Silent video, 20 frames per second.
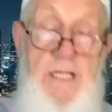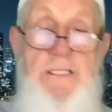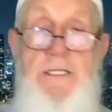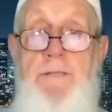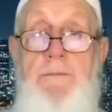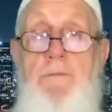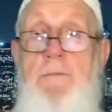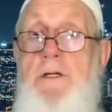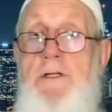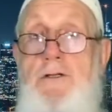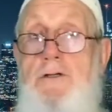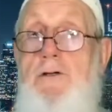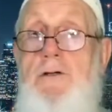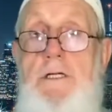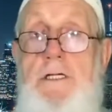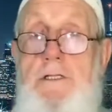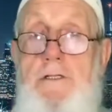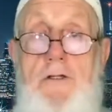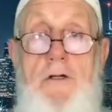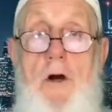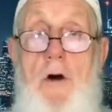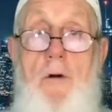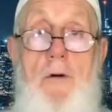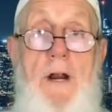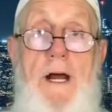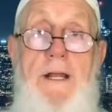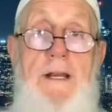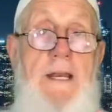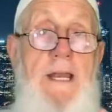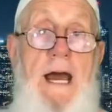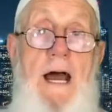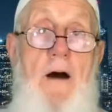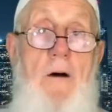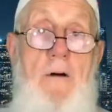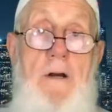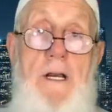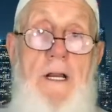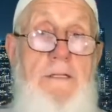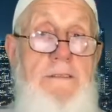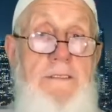judging. But you can go right
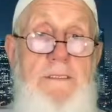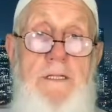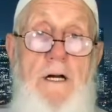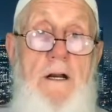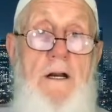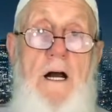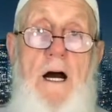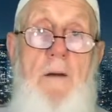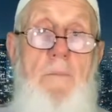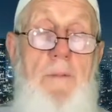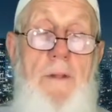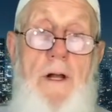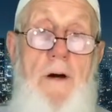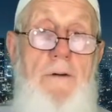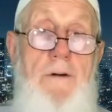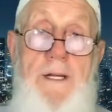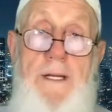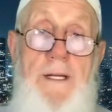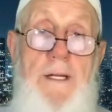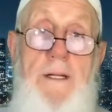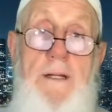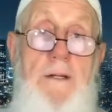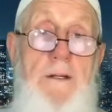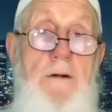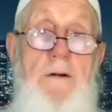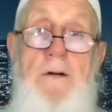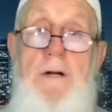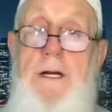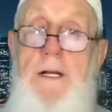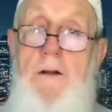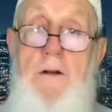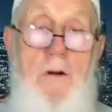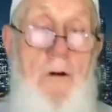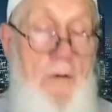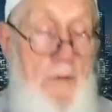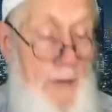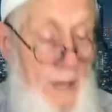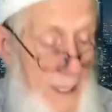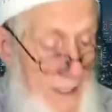now and start uploading. You can go